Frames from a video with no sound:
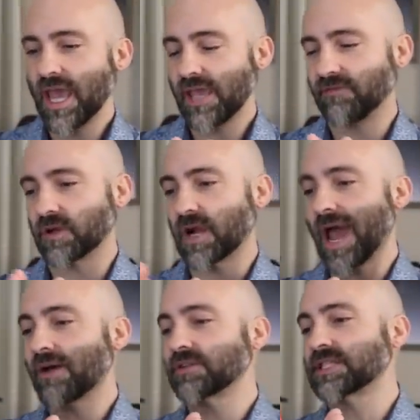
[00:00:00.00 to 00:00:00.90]
If you're
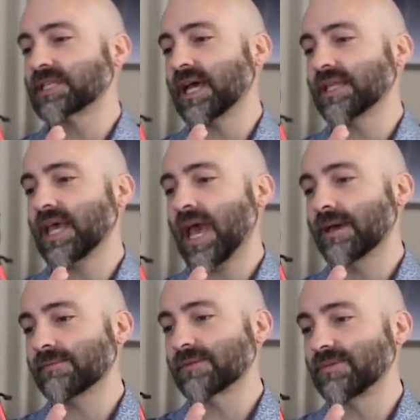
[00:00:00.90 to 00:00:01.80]
outside the
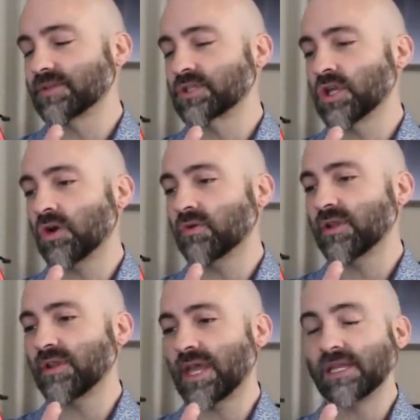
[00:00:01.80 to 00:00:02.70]
habitable zone,
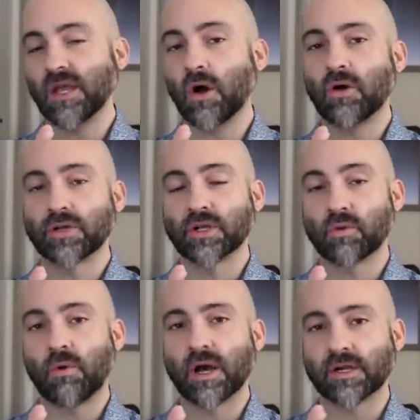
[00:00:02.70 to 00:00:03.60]
then all your
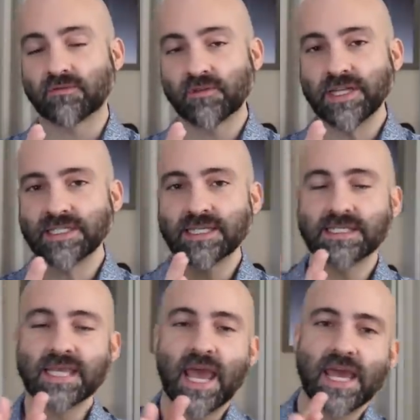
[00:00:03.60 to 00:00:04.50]
water freezes,